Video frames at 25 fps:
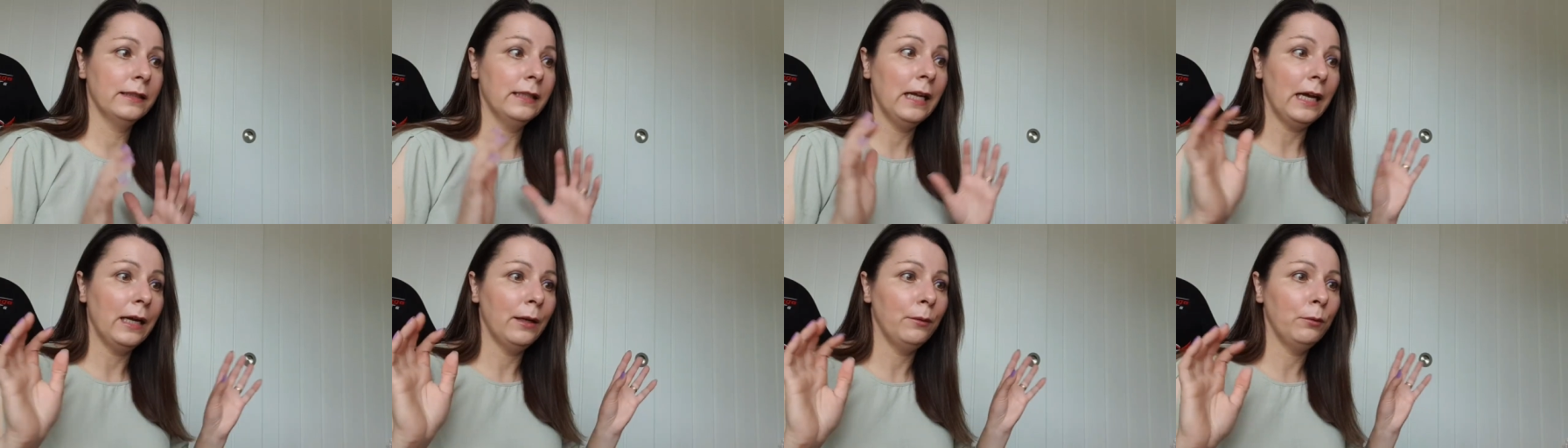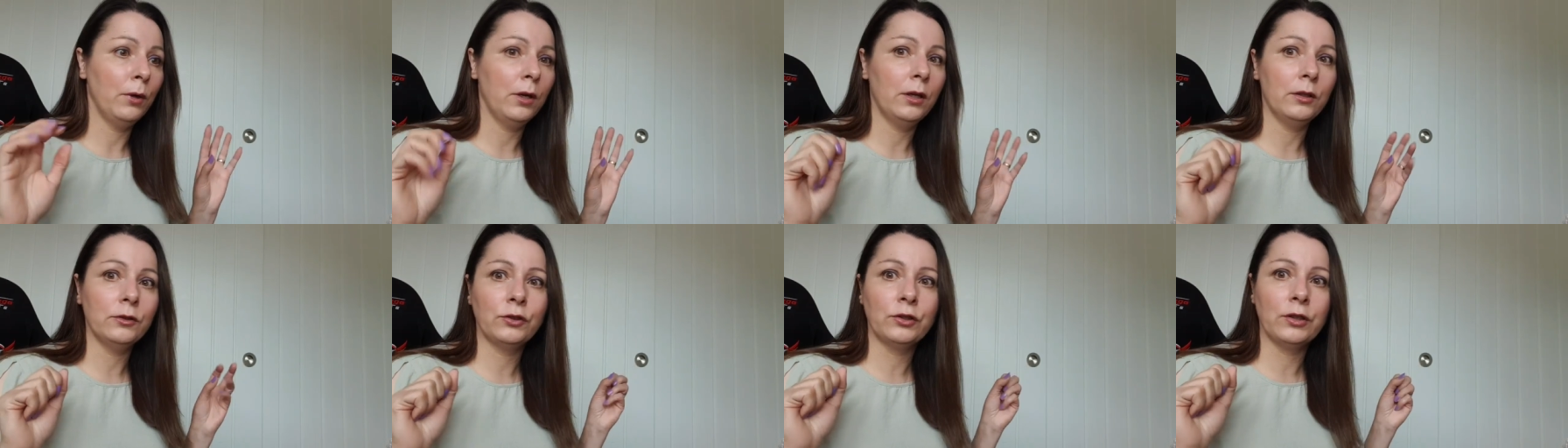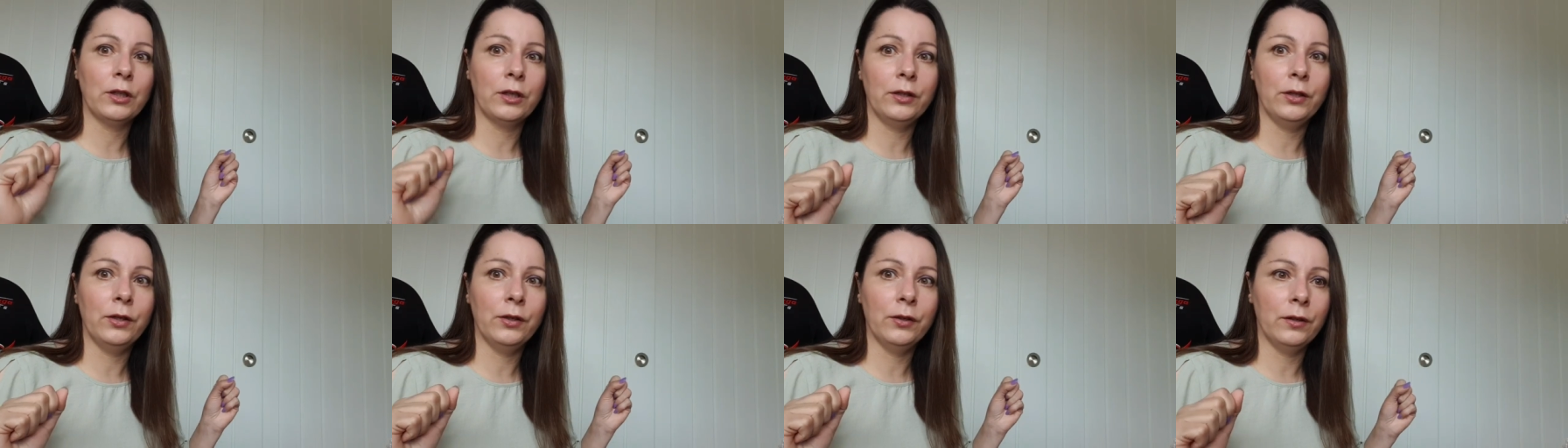So now I'll
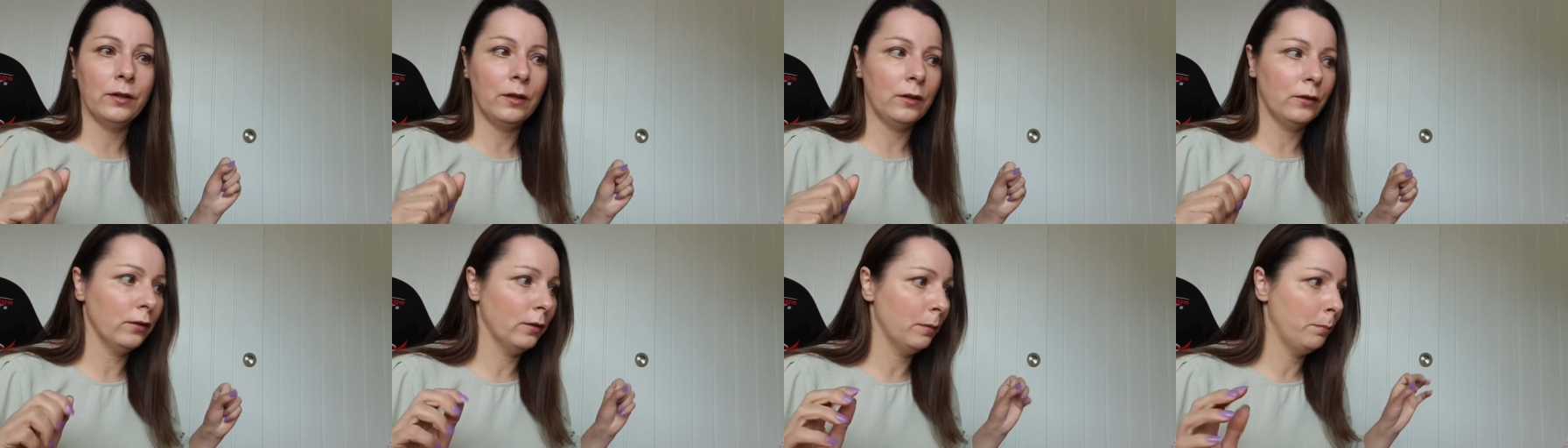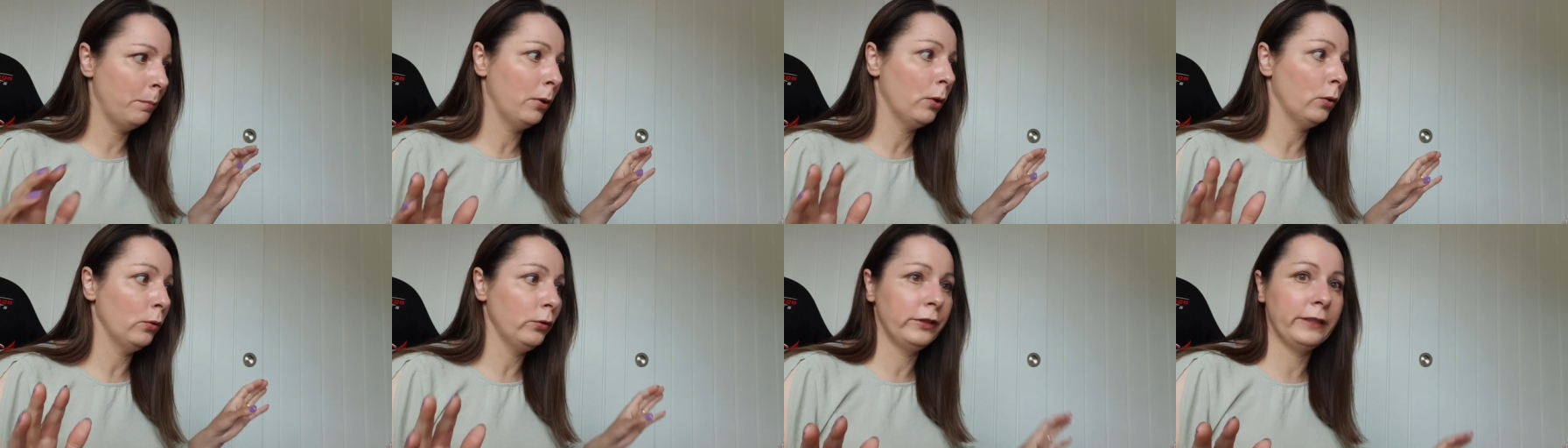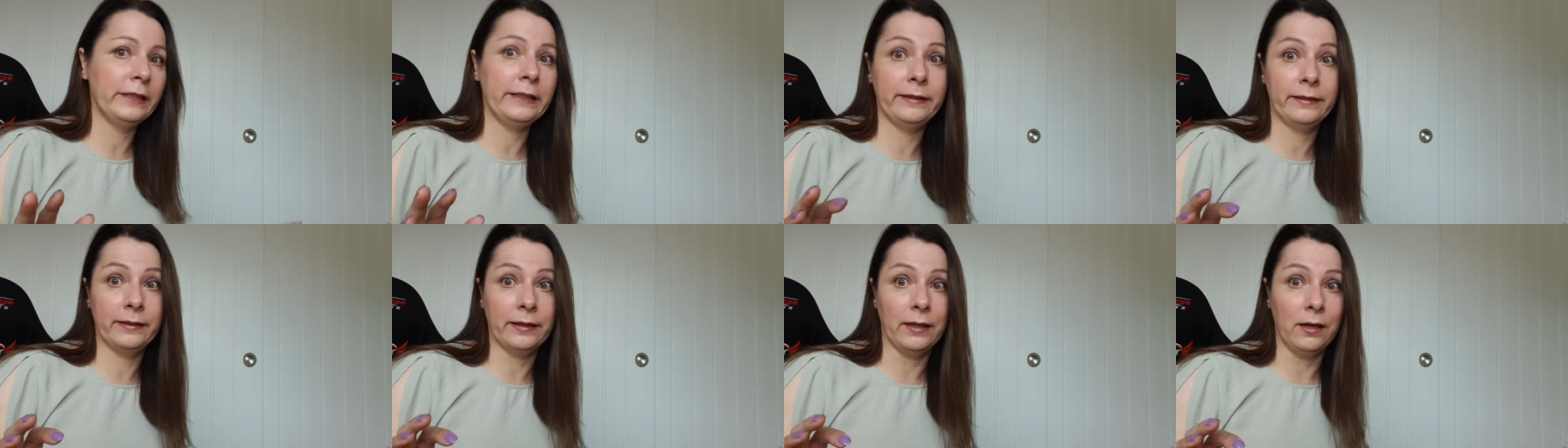show you like the
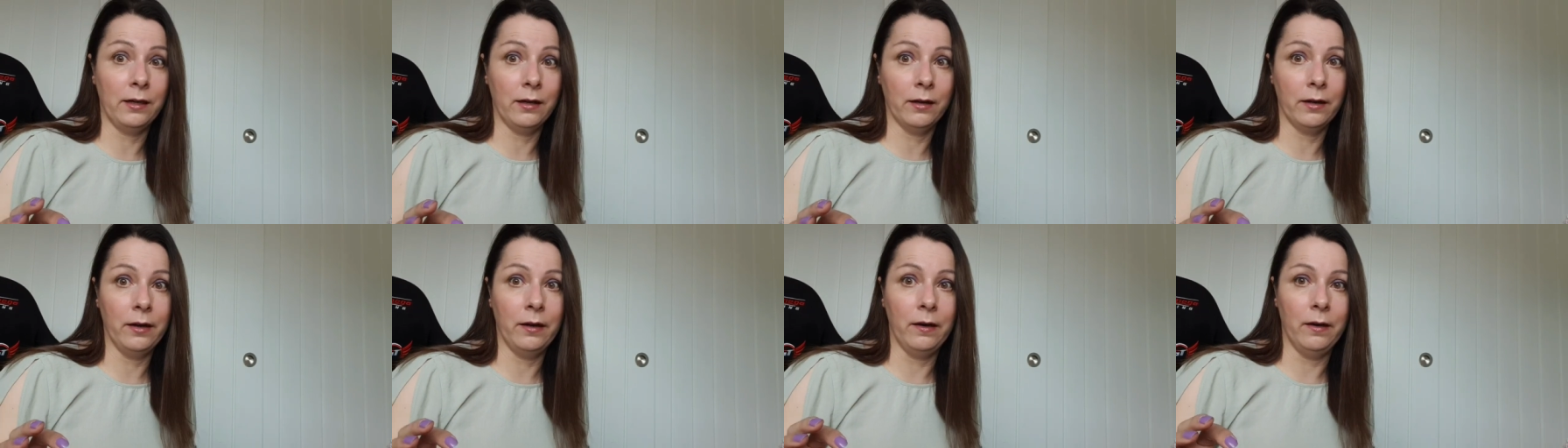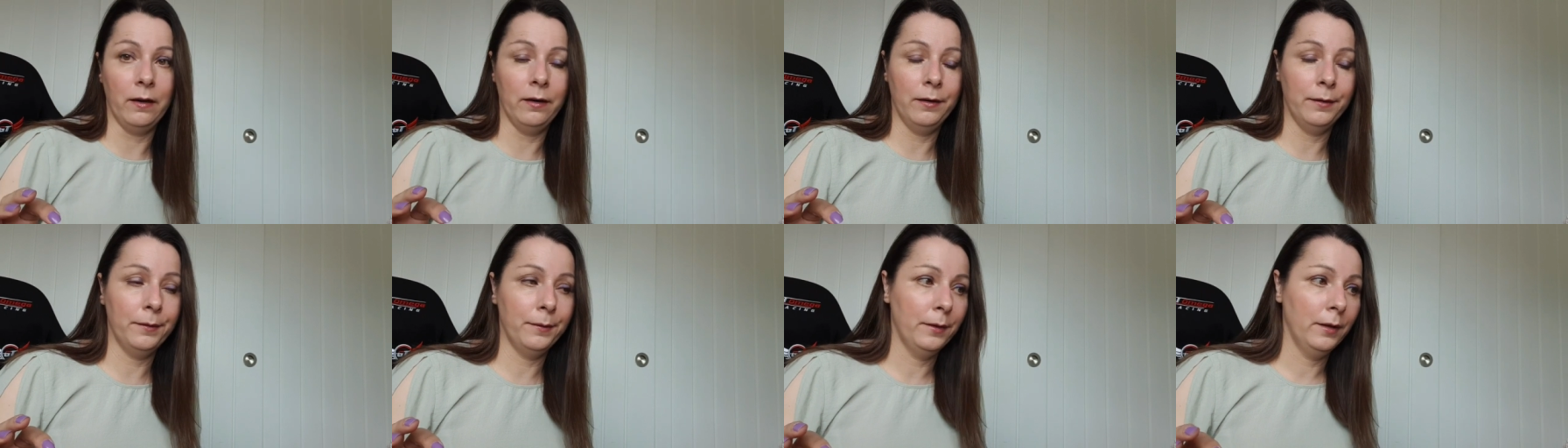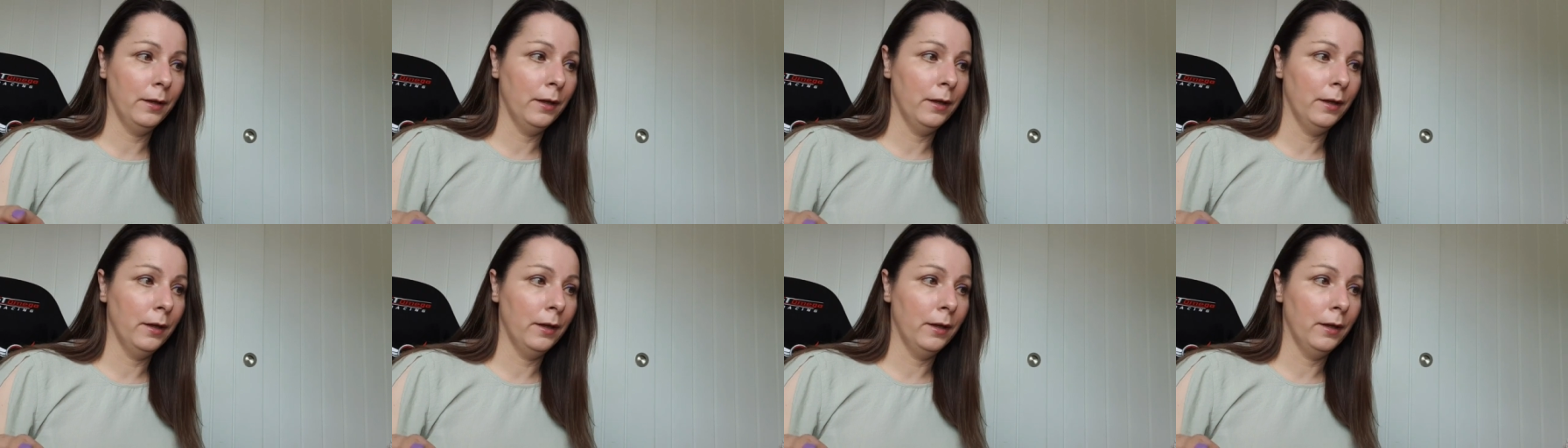plushies that I got.